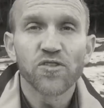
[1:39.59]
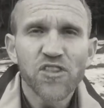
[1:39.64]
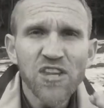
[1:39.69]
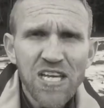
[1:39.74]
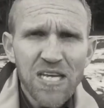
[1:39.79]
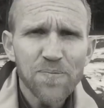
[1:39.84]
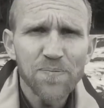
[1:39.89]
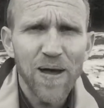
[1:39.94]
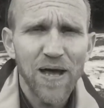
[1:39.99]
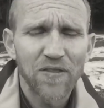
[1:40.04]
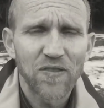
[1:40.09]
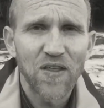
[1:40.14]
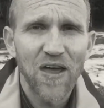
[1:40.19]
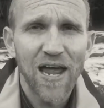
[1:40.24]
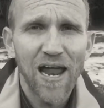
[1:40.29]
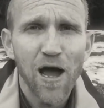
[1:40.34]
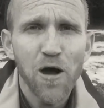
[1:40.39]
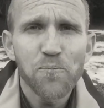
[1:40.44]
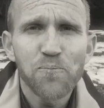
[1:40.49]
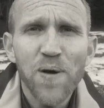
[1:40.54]
Think about
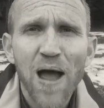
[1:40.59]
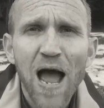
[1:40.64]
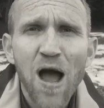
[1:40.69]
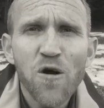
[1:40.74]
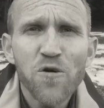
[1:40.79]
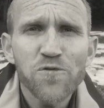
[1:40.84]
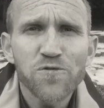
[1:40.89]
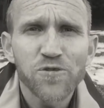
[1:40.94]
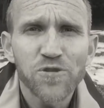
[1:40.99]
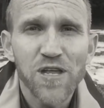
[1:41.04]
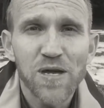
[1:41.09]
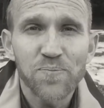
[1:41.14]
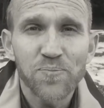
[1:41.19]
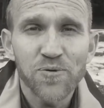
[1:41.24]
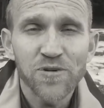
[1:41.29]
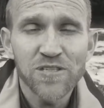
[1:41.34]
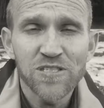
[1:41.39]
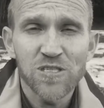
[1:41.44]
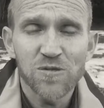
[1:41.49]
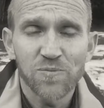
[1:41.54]
that, how powerful that
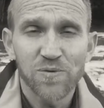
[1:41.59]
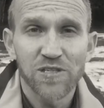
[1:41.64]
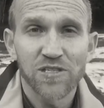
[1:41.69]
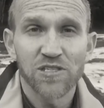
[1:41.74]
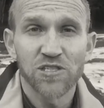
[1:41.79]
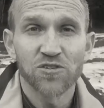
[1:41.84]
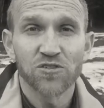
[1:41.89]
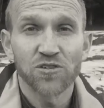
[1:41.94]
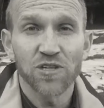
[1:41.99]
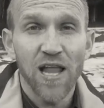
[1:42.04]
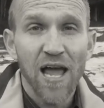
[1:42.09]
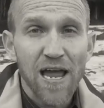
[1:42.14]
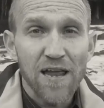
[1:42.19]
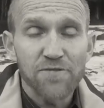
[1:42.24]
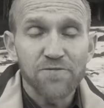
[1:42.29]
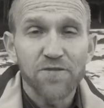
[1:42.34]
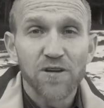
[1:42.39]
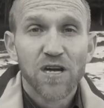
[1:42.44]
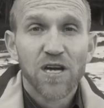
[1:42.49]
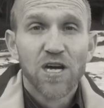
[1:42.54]
principle is in your
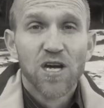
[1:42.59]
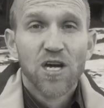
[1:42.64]
life.